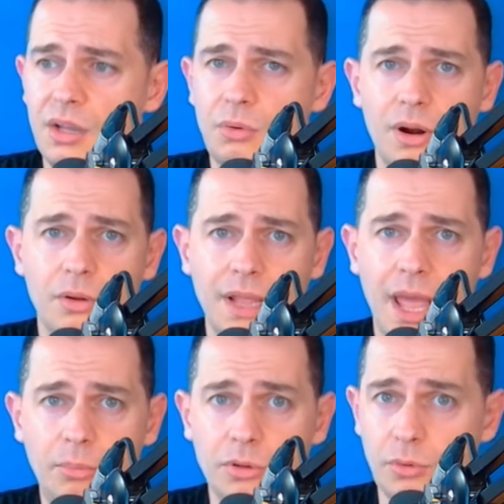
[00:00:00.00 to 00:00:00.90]
you are not
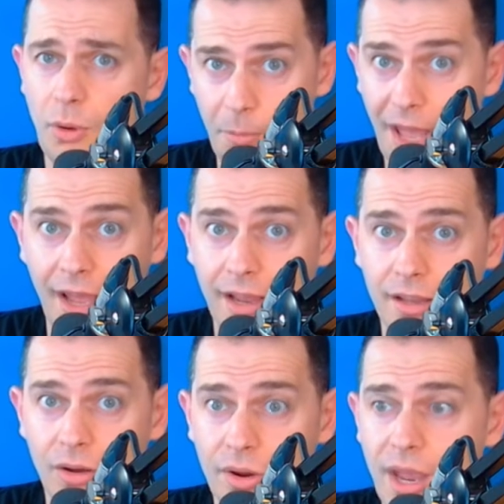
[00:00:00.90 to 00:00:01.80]
able to go
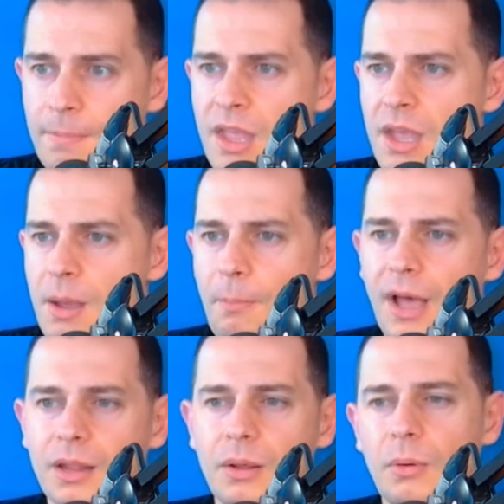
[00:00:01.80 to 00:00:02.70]
back, okay?
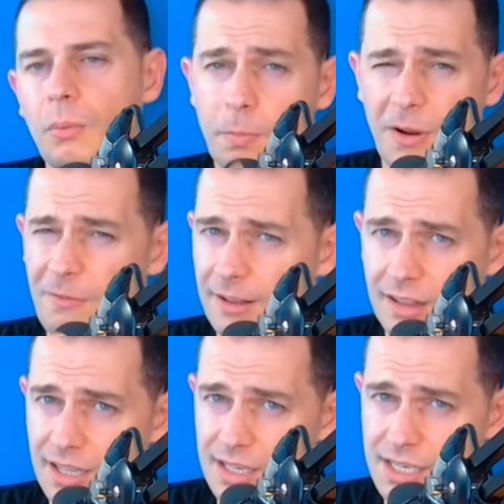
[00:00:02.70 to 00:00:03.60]
But to
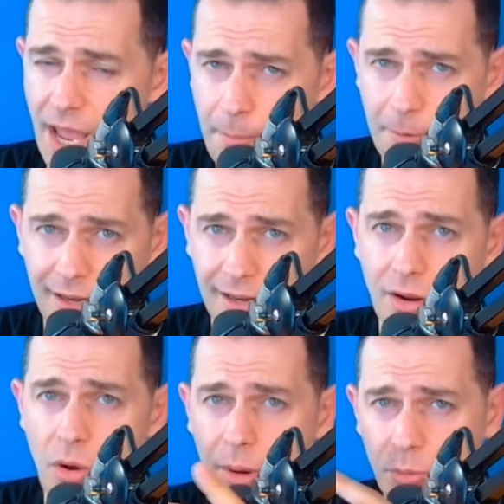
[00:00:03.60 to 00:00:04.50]
prevent this
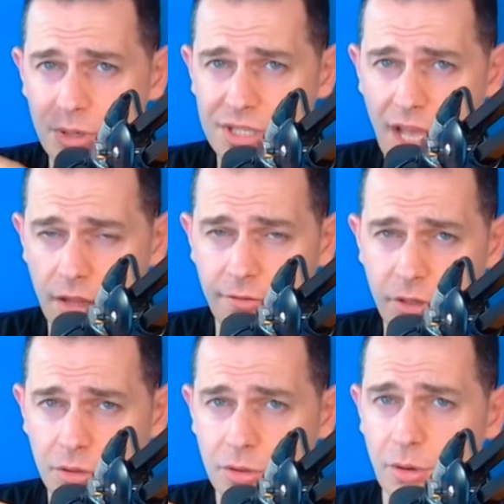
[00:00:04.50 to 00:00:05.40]
happening, go and watch the other
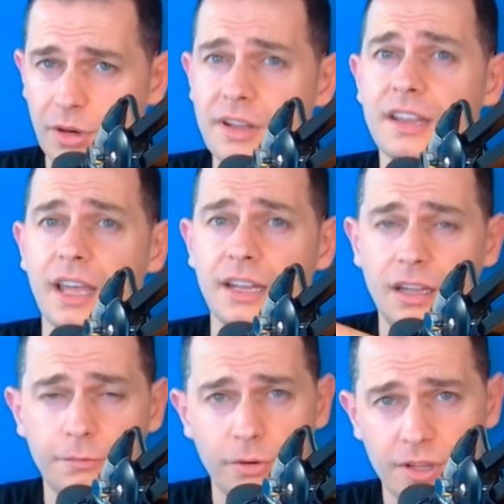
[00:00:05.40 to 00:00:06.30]
video tutorial that I
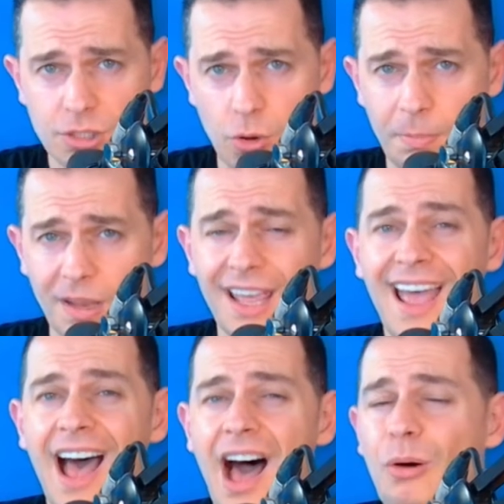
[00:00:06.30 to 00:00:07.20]
did for this topic,
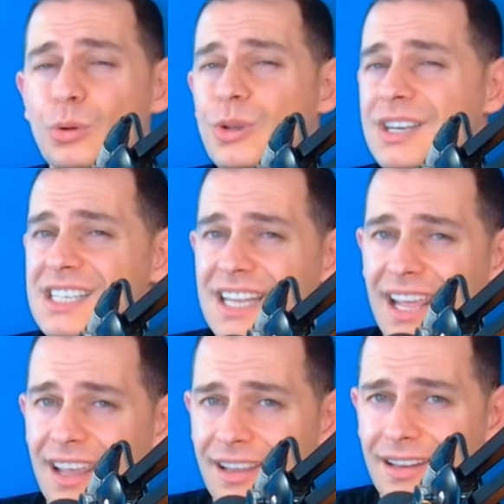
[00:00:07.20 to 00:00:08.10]
how to
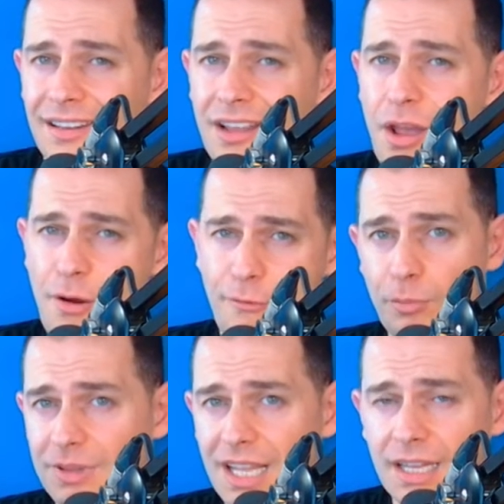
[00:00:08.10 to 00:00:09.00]
extend
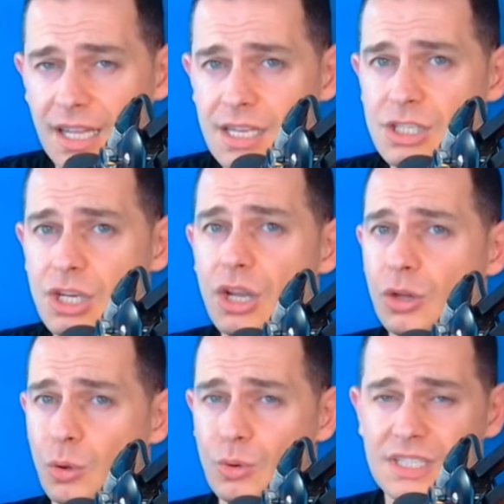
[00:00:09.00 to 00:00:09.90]
from 10 days
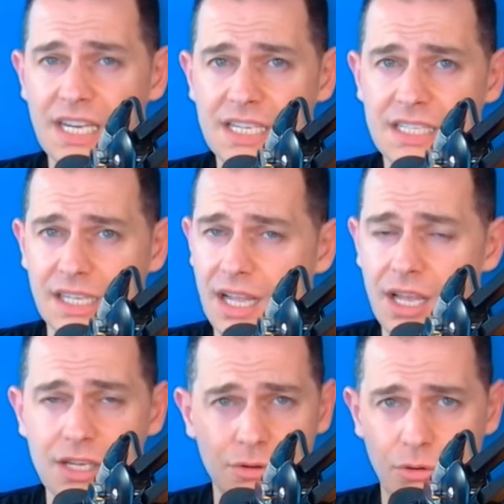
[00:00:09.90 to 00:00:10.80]
to 60
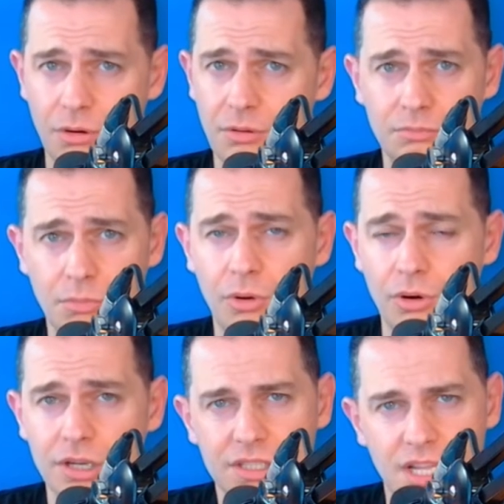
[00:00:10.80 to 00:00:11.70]
days or
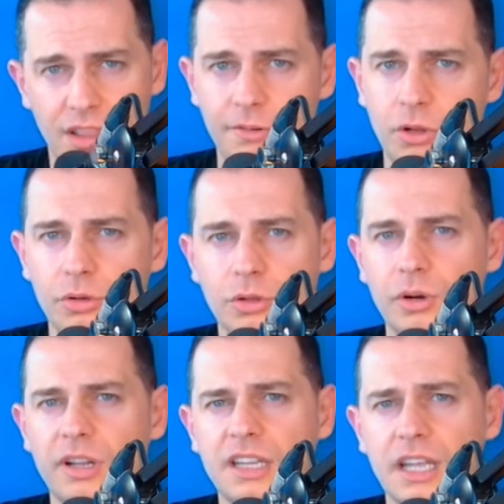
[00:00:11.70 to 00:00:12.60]
more. See the video
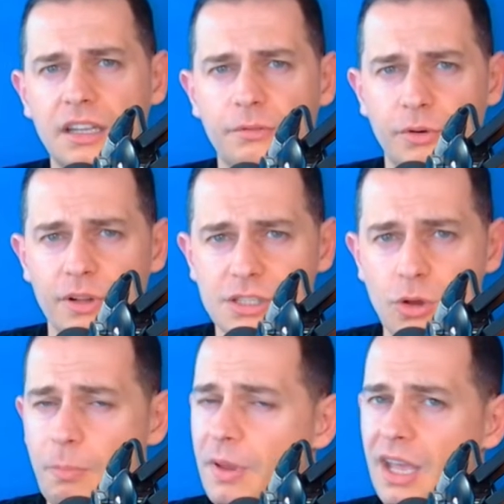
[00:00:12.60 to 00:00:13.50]
tutorial that I did for this
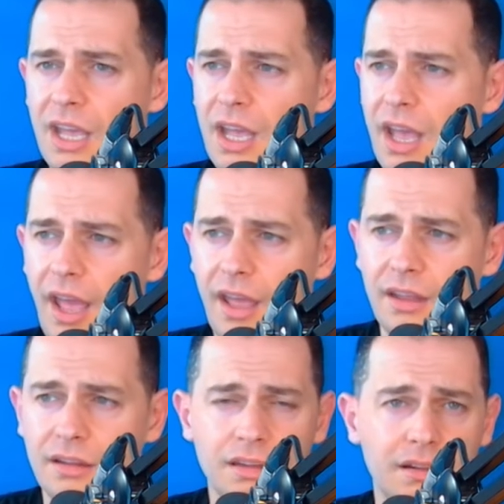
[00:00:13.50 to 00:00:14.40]
topic
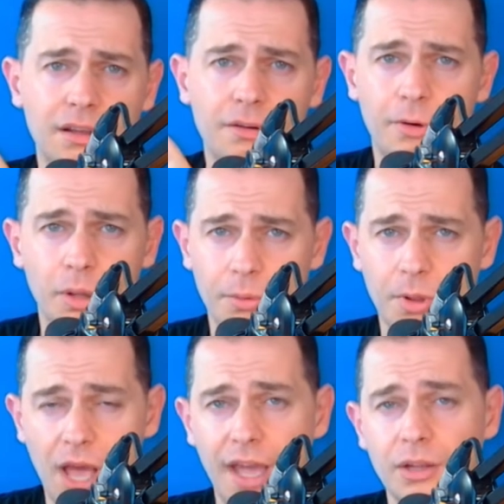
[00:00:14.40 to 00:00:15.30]
and follow
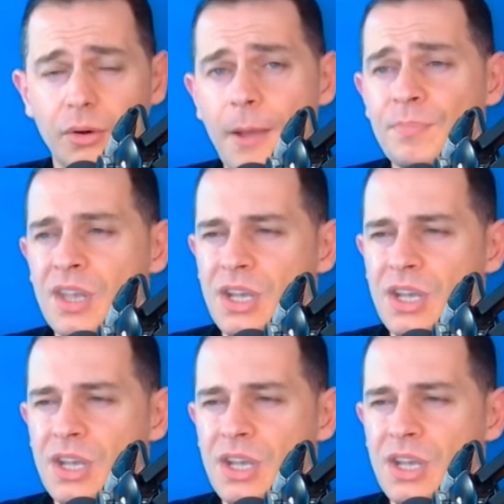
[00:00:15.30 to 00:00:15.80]
the guide, okay?